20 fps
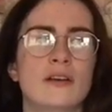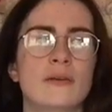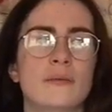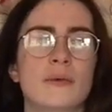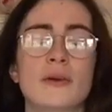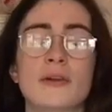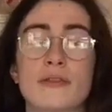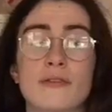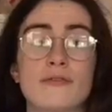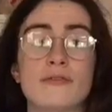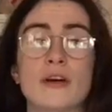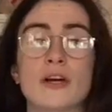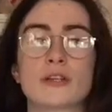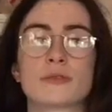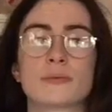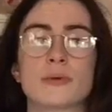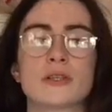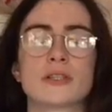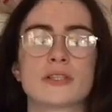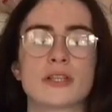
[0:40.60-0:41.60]
of the
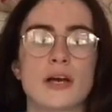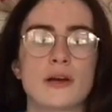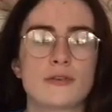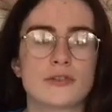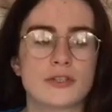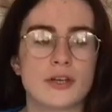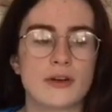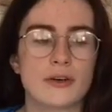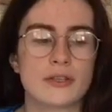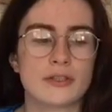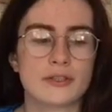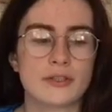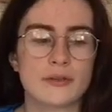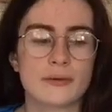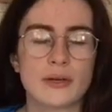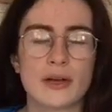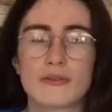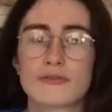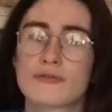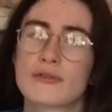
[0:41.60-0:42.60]
first ones that I was going
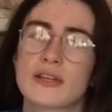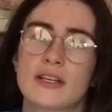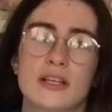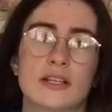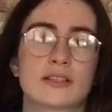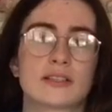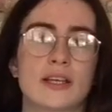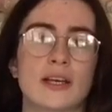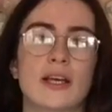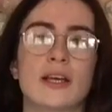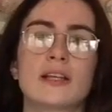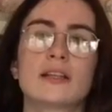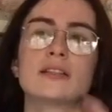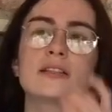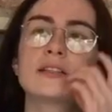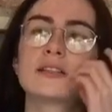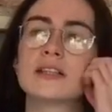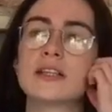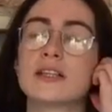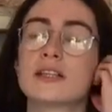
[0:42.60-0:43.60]
to, and I was really excited
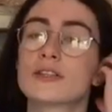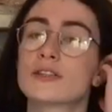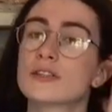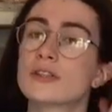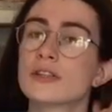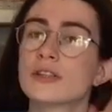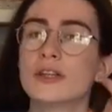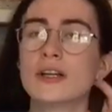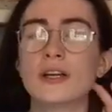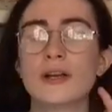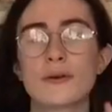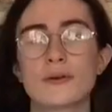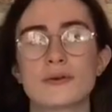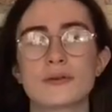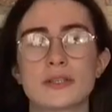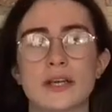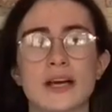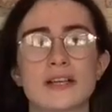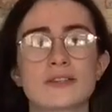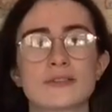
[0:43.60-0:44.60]
to see this
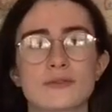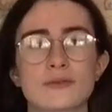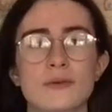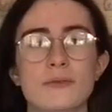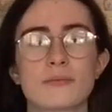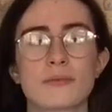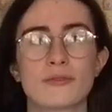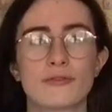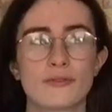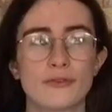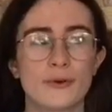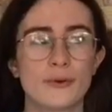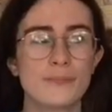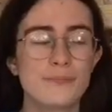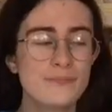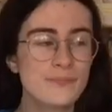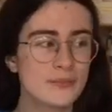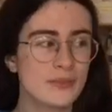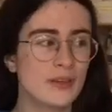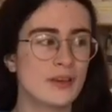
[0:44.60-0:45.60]
local dance group
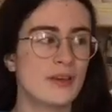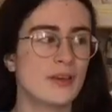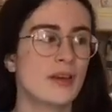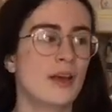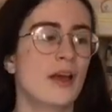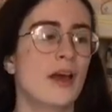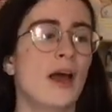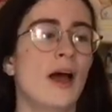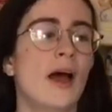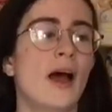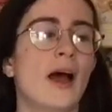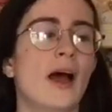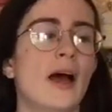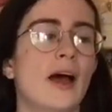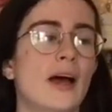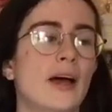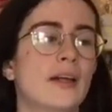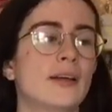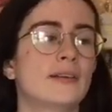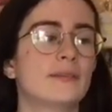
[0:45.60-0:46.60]
perform,
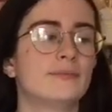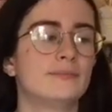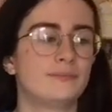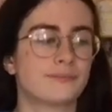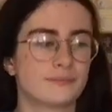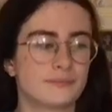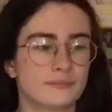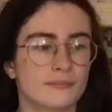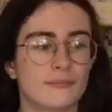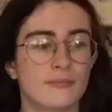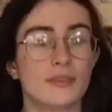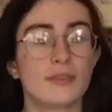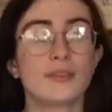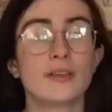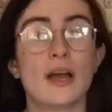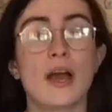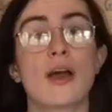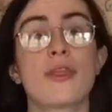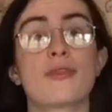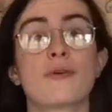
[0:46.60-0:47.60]
and
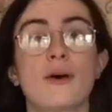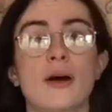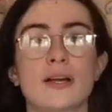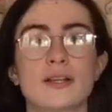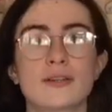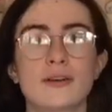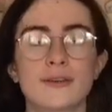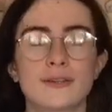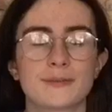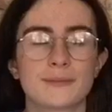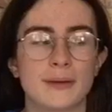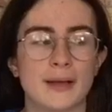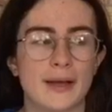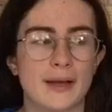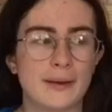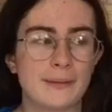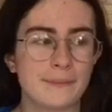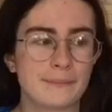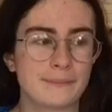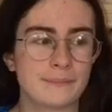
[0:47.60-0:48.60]
I thought I'd
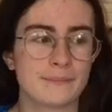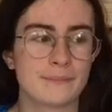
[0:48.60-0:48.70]
cosplay